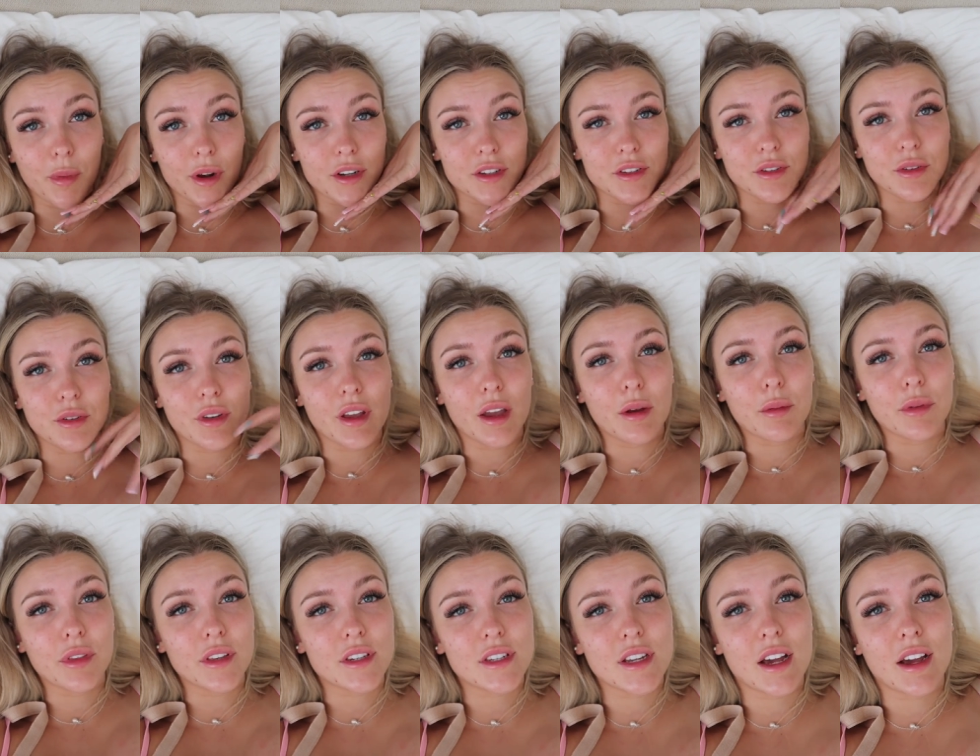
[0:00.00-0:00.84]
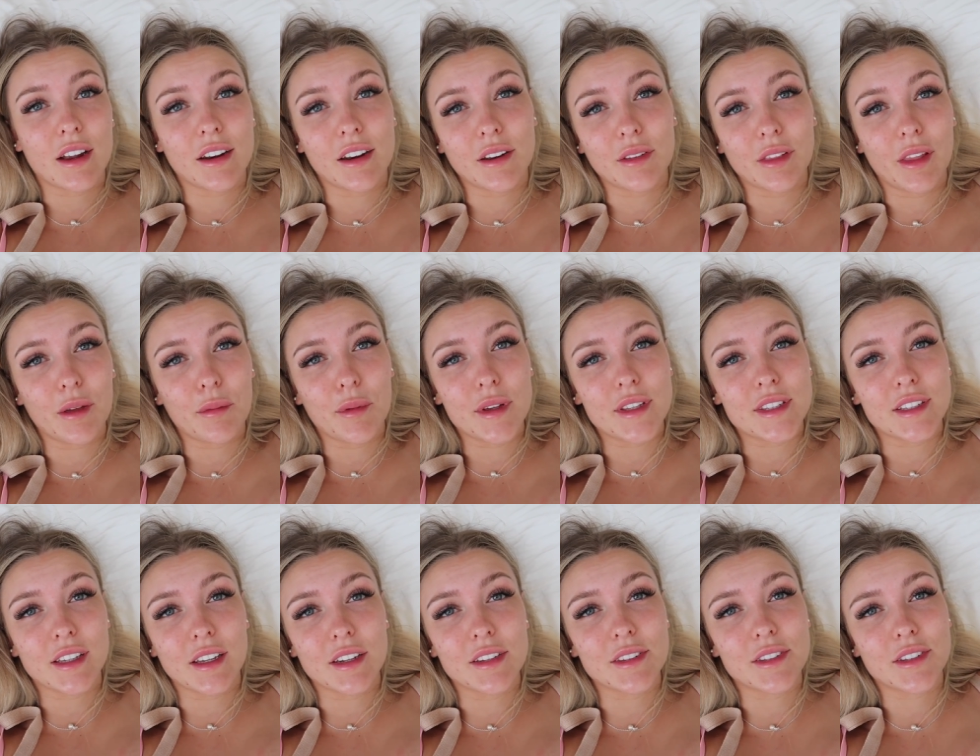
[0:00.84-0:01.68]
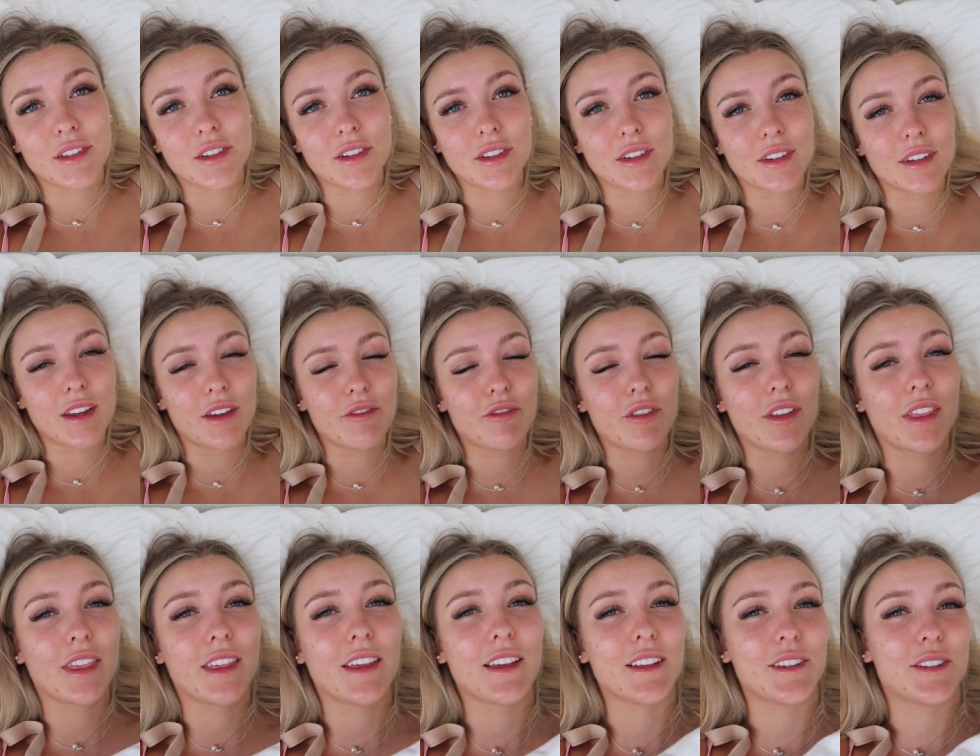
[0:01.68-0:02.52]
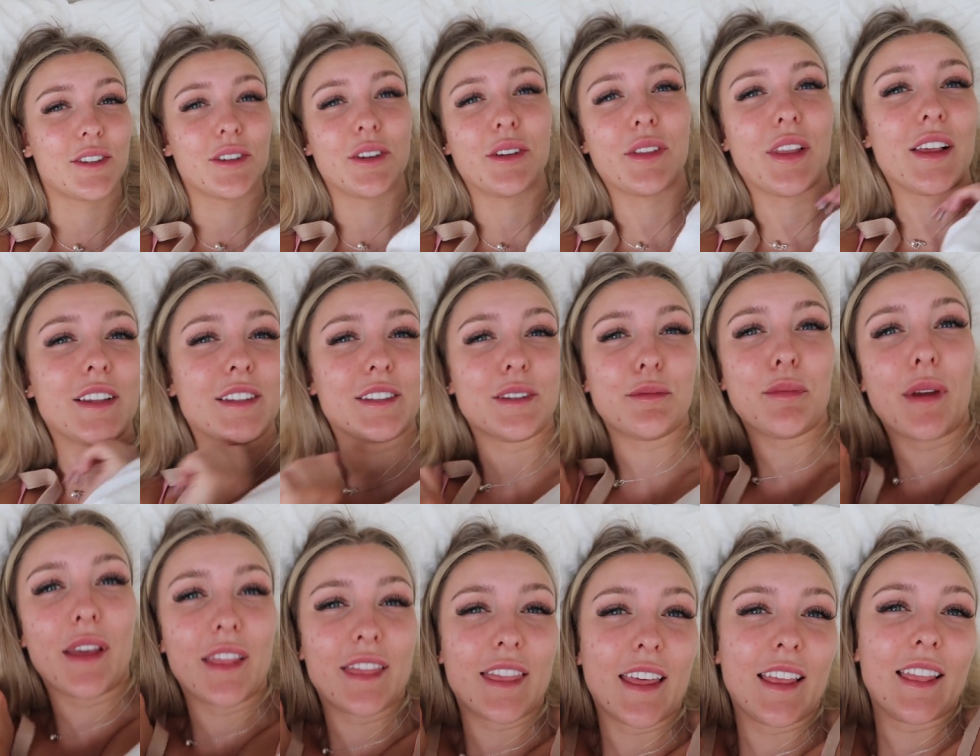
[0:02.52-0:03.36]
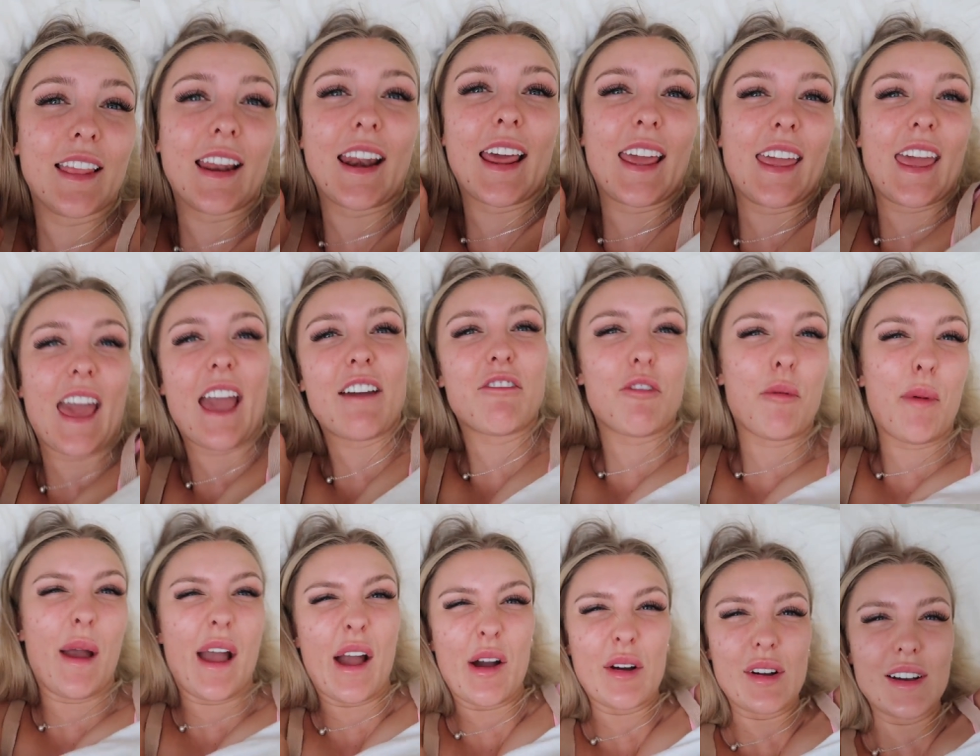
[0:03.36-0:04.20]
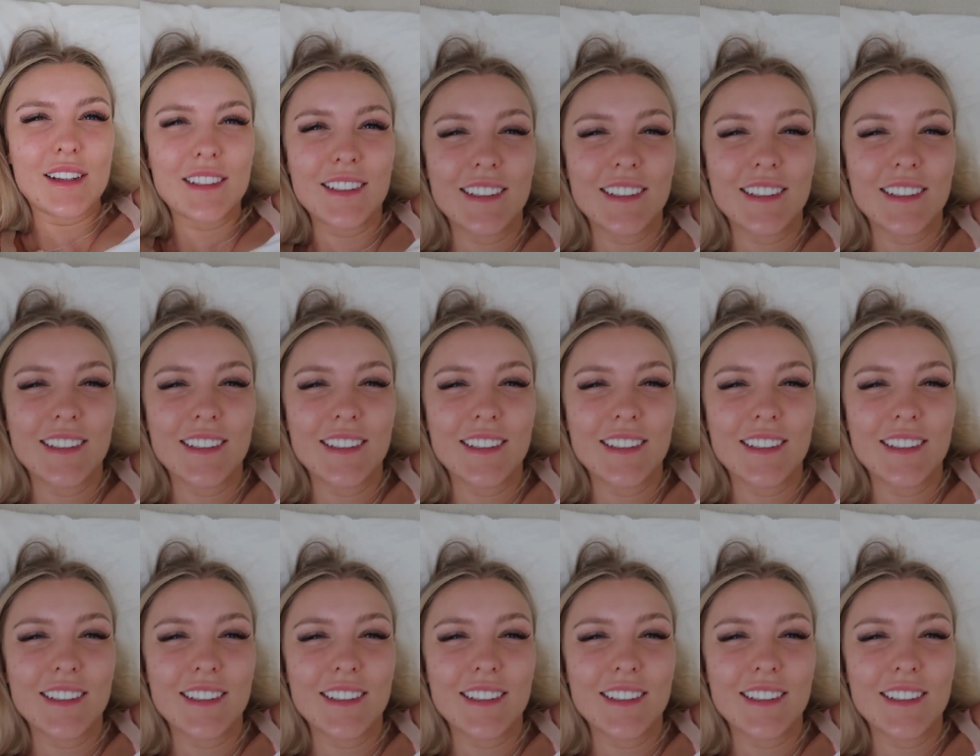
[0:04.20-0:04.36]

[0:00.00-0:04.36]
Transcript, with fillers: back to the UK with the tan, and like my skin's good and everything, so that's the main thing that I care about.